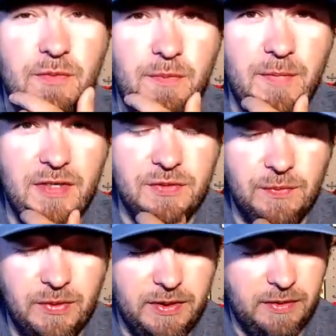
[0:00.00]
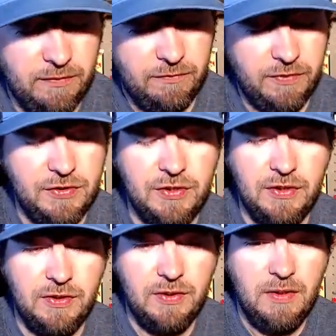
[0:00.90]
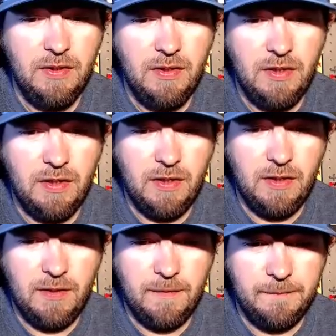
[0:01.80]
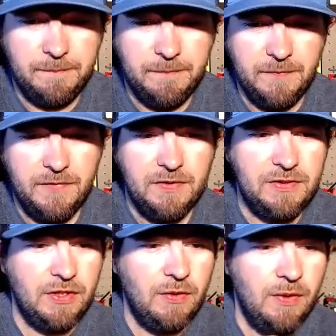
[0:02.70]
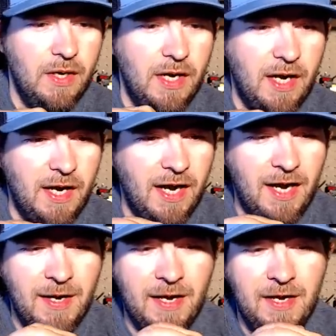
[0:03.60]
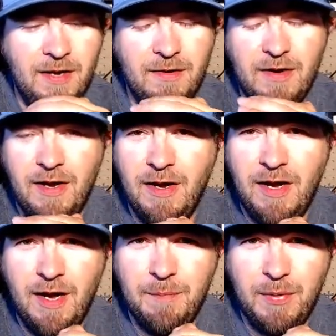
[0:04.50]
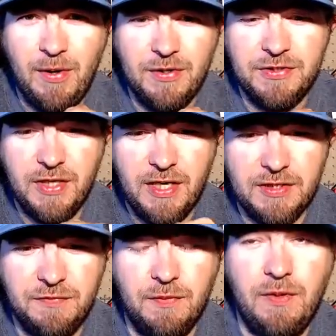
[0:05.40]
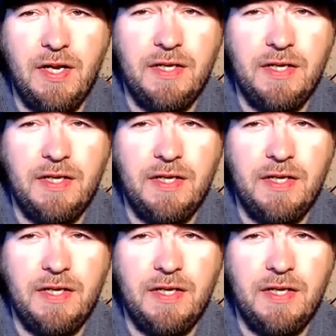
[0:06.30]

Major League Fishing. So I apologize for the lack of